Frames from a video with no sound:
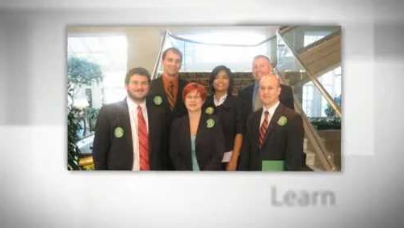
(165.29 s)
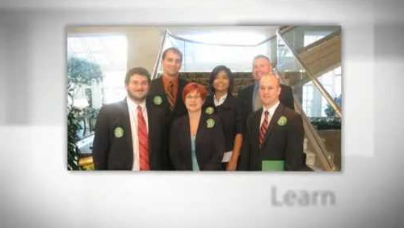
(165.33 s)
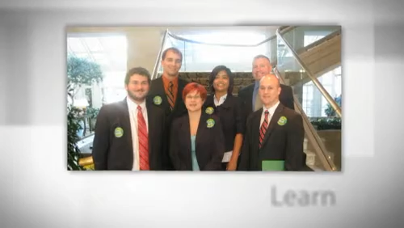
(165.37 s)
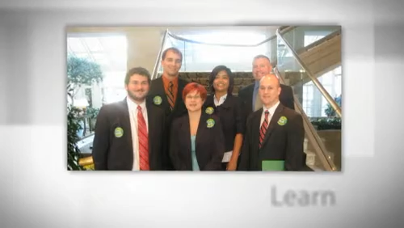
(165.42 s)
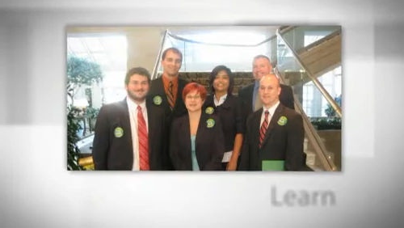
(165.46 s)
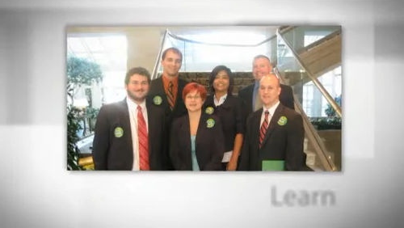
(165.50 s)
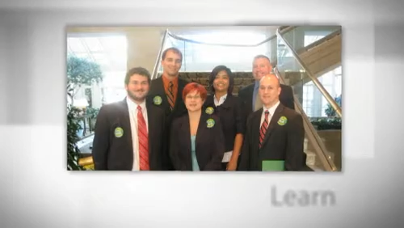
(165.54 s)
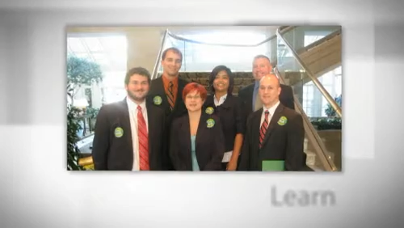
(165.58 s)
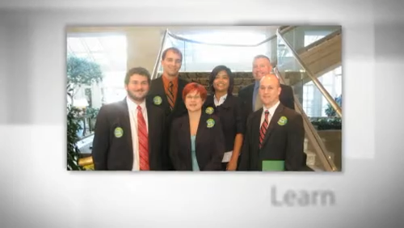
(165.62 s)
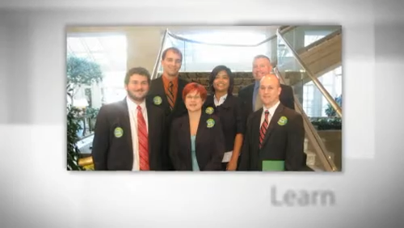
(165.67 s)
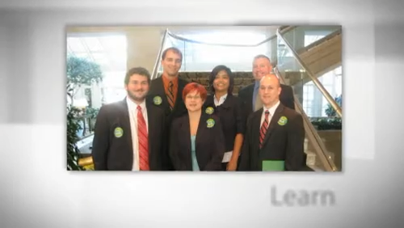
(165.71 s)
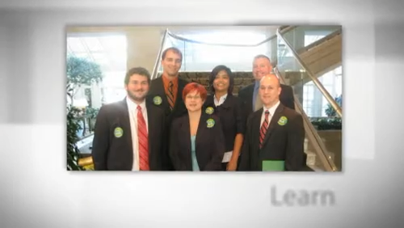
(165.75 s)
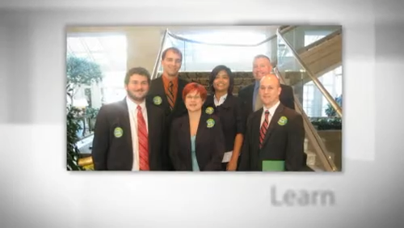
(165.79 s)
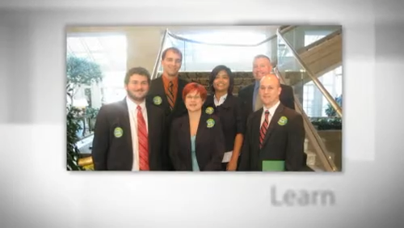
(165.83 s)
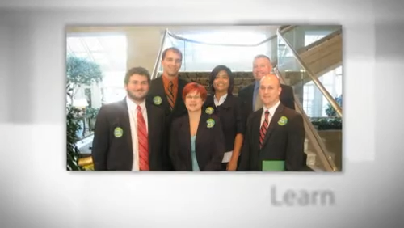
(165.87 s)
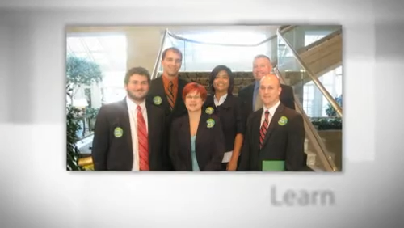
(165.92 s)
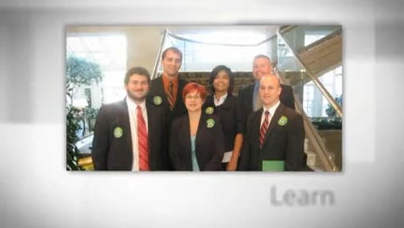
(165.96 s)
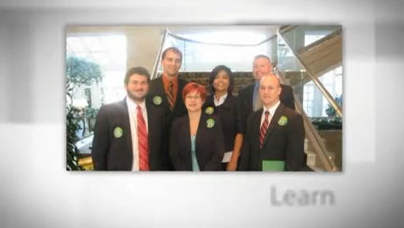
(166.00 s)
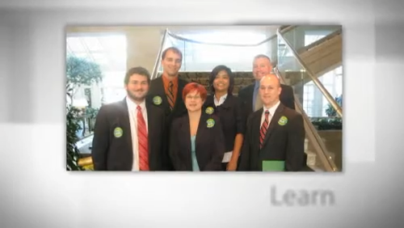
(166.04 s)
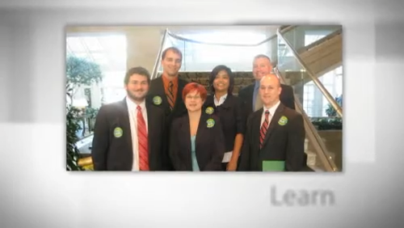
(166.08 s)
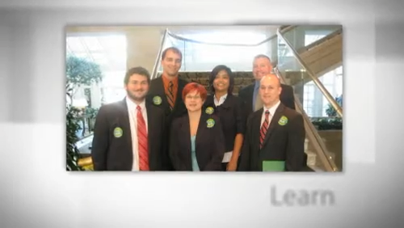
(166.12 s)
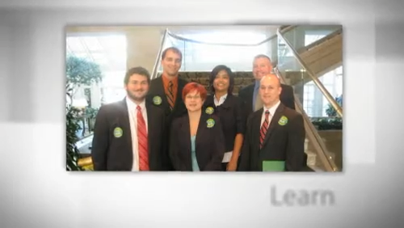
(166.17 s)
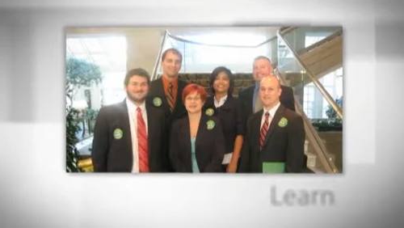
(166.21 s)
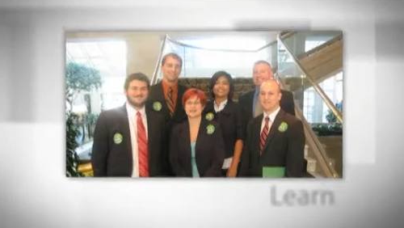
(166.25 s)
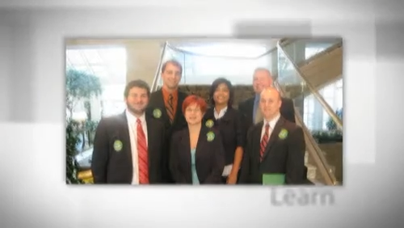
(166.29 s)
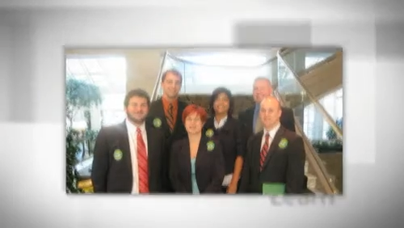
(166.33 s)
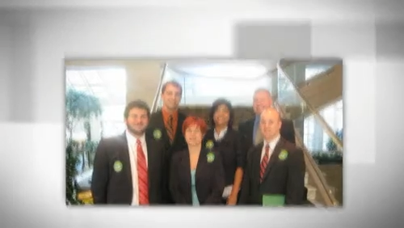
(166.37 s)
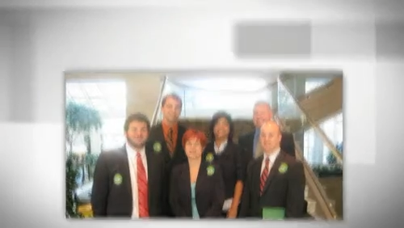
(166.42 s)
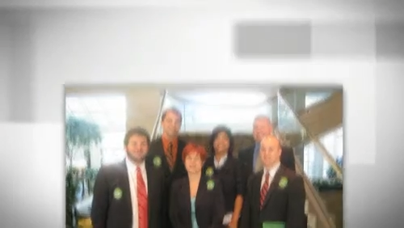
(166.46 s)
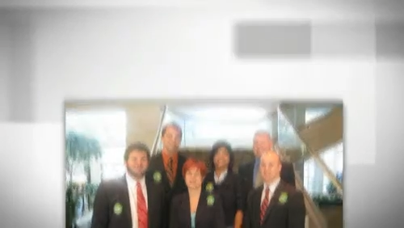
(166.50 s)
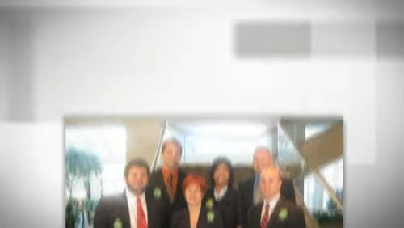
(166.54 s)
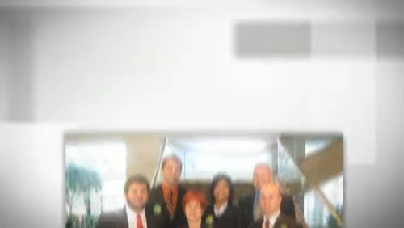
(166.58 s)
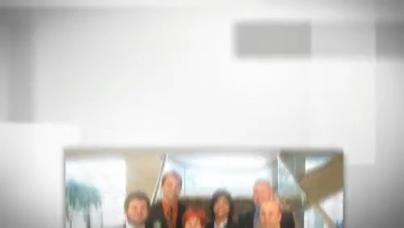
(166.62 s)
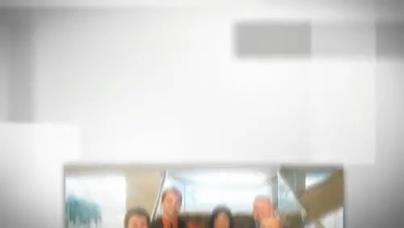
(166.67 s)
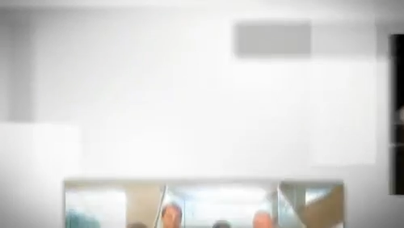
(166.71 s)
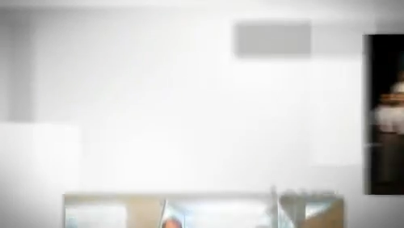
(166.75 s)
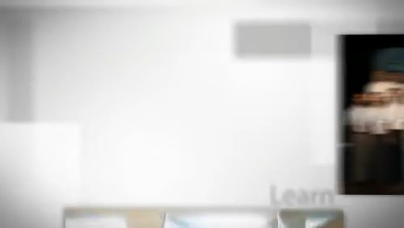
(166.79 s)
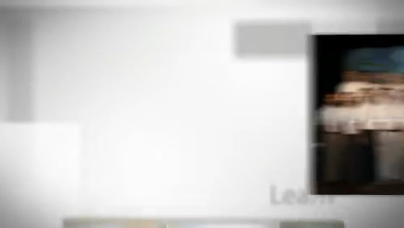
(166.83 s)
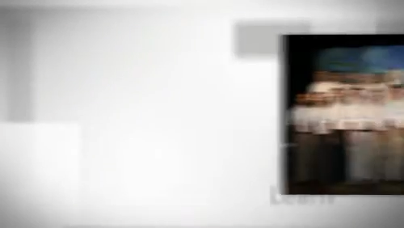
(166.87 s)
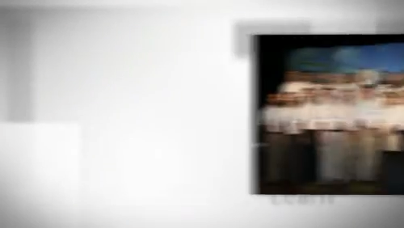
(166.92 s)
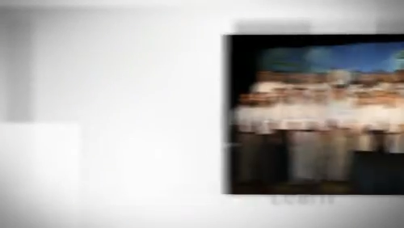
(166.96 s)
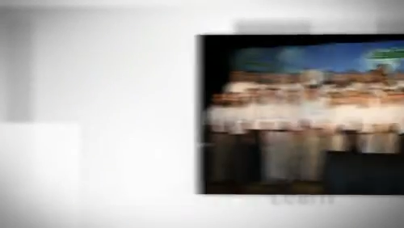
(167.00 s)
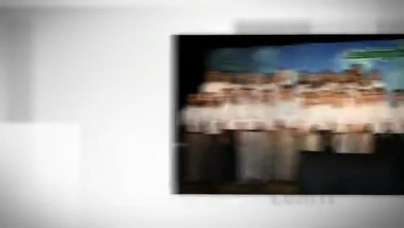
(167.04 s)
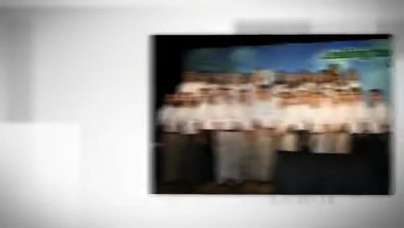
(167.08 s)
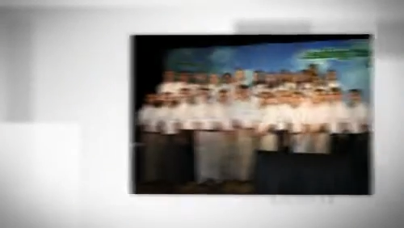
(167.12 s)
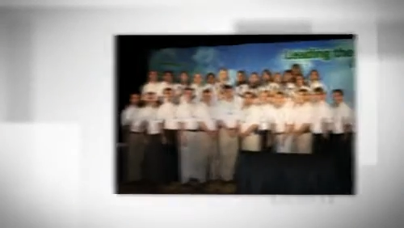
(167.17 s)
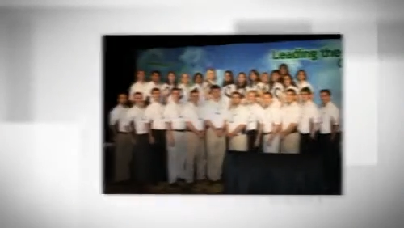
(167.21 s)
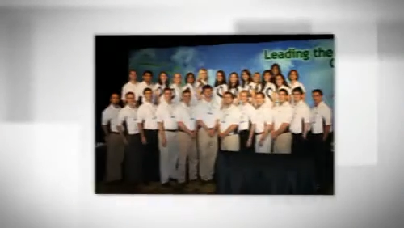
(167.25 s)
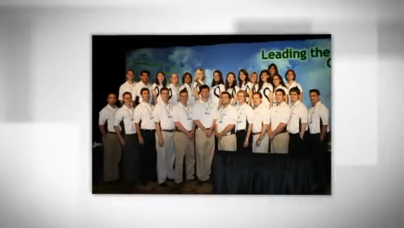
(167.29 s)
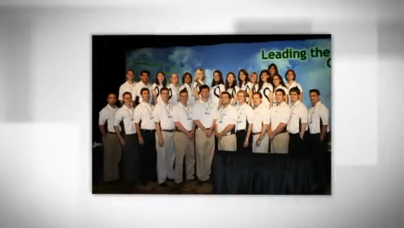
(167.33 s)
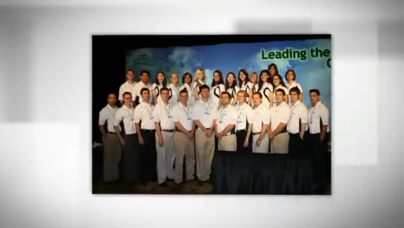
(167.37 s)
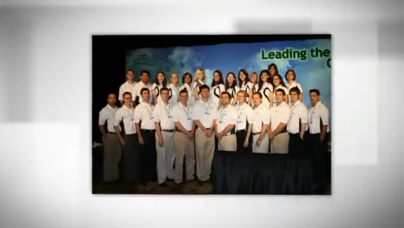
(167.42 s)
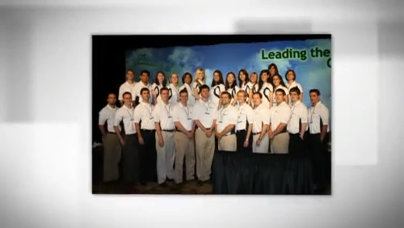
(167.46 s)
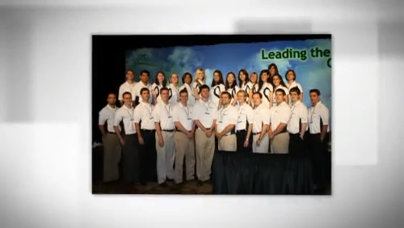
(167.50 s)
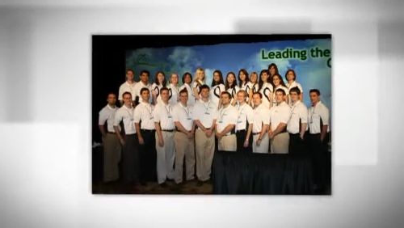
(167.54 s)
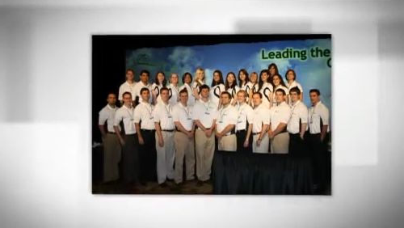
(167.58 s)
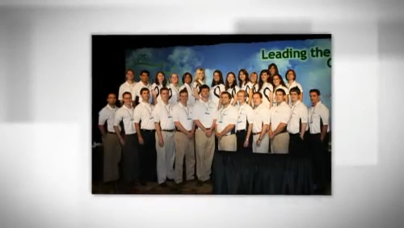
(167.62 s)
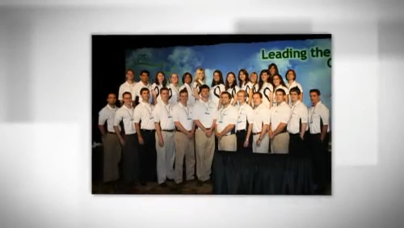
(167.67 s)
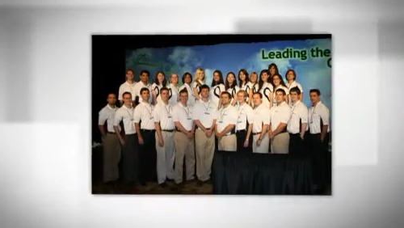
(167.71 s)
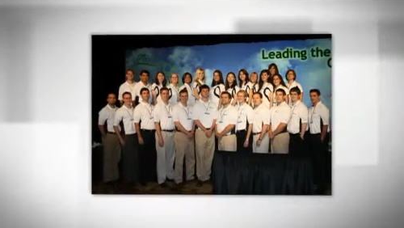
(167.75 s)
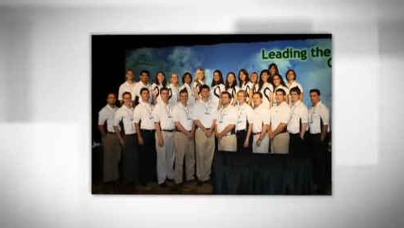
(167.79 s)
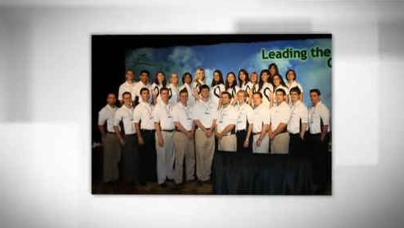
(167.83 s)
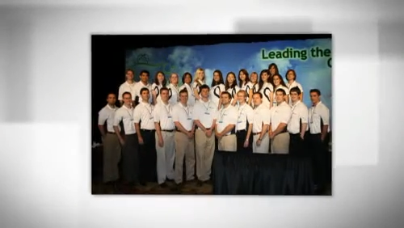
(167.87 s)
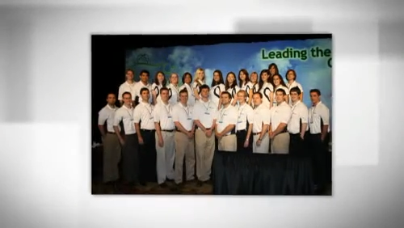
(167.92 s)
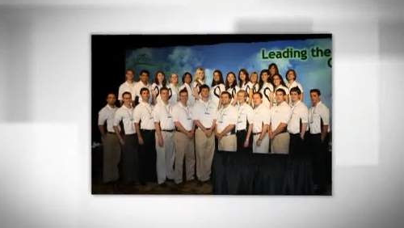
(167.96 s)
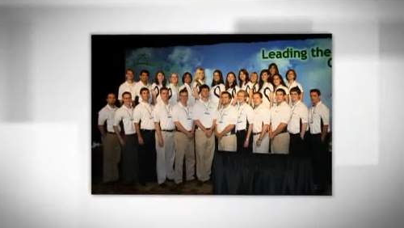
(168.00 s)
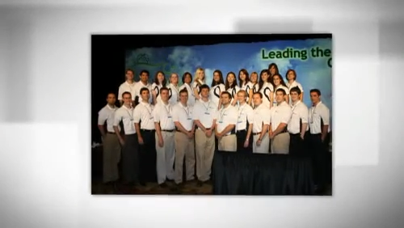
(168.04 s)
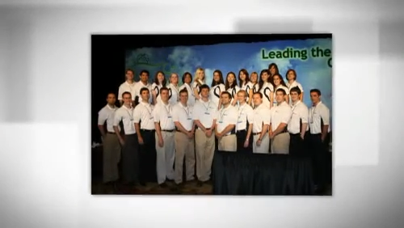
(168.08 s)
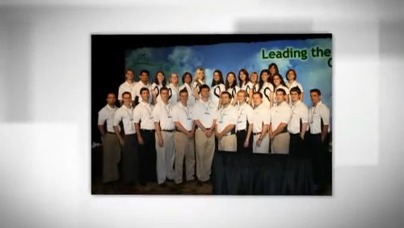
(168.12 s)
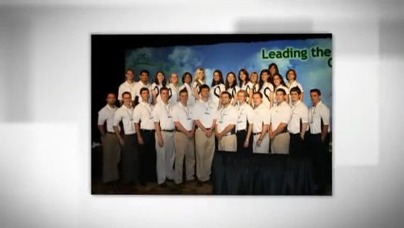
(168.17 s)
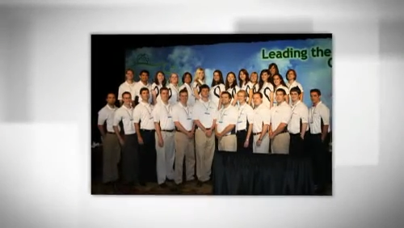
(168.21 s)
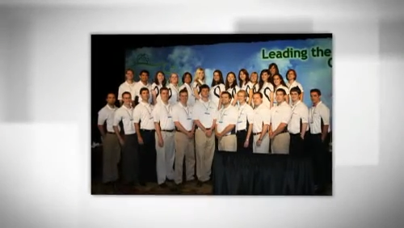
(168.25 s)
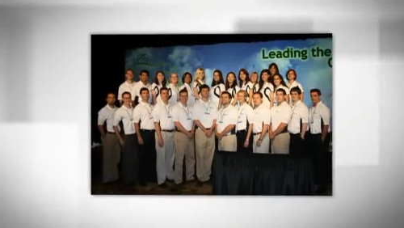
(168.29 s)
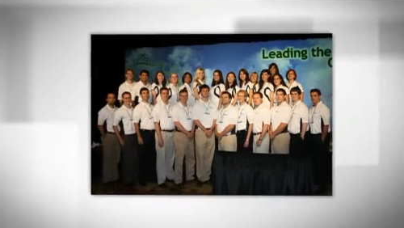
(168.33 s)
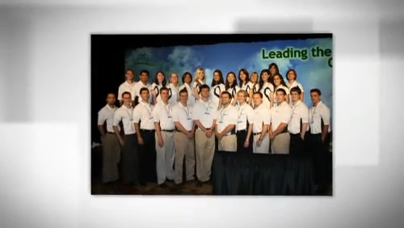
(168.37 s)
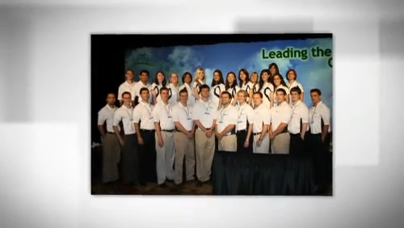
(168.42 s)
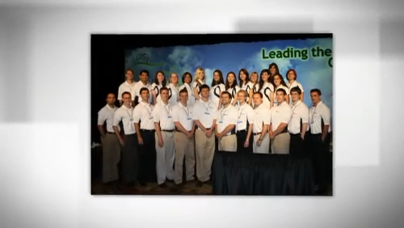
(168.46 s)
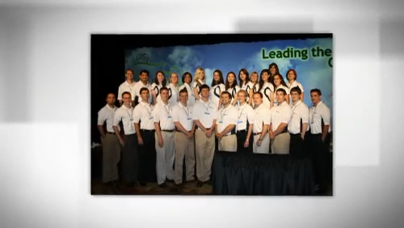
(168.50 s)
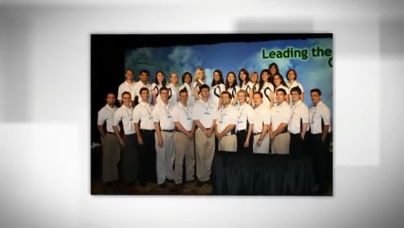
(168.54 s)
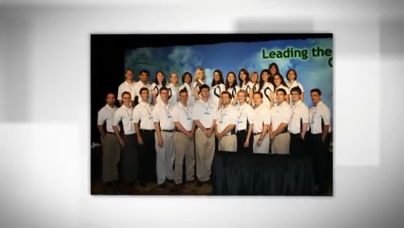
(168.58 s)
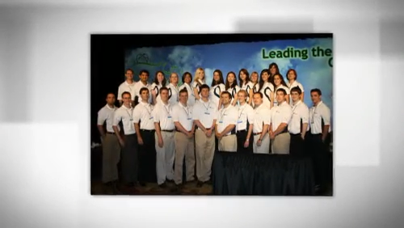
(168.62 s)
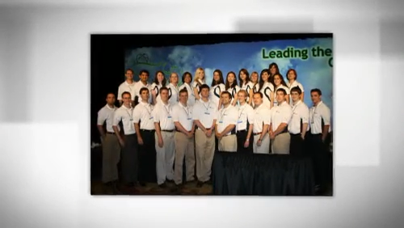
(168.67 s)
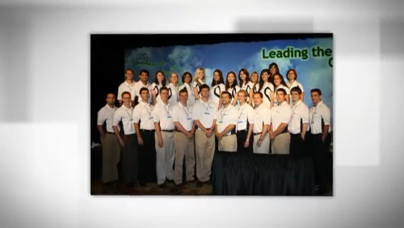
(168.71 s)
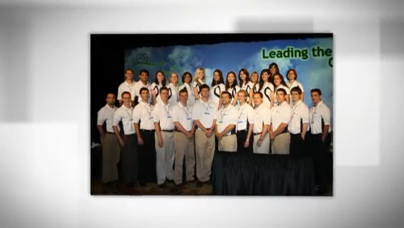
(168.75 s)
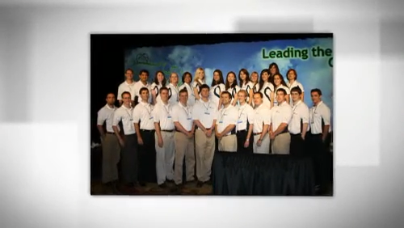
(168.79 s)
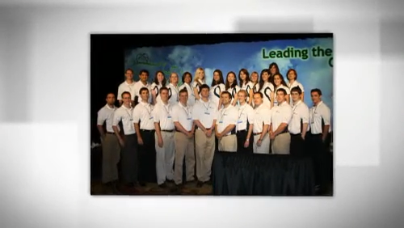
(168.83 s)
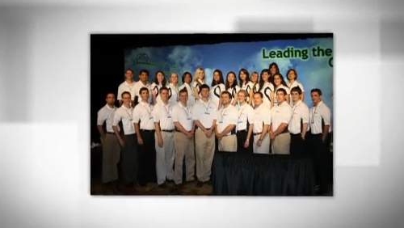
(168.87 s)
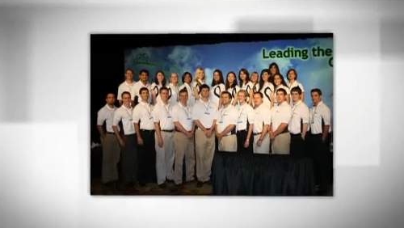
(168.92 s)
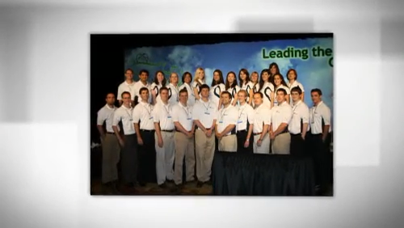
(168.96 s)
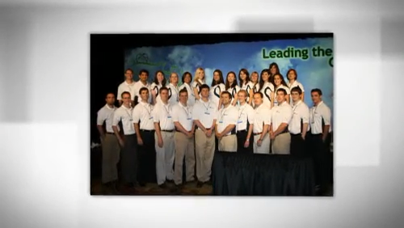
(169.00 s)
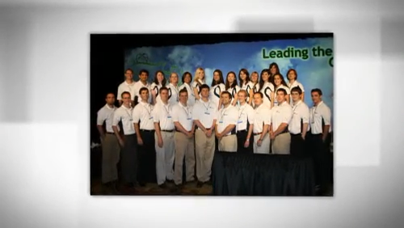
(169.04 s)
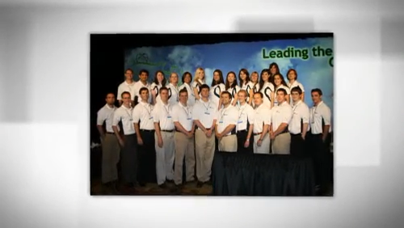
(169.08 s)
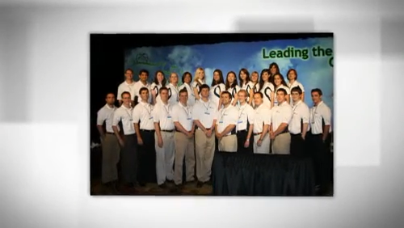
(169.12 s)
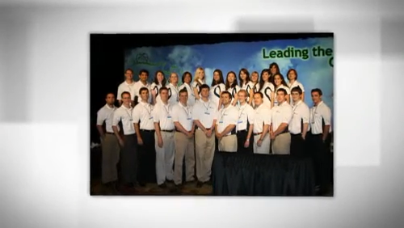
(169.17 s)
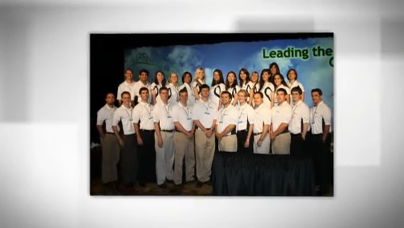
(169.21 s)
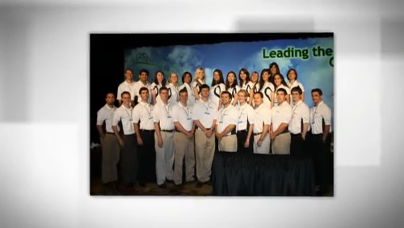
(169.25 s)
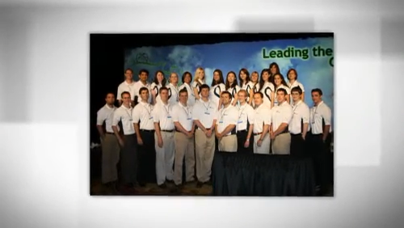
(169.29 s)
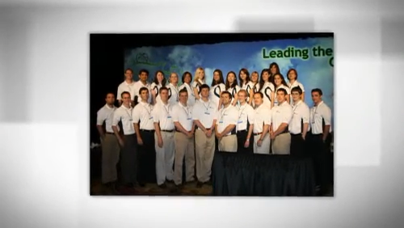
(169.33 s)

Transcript: [unreadable: no face in view]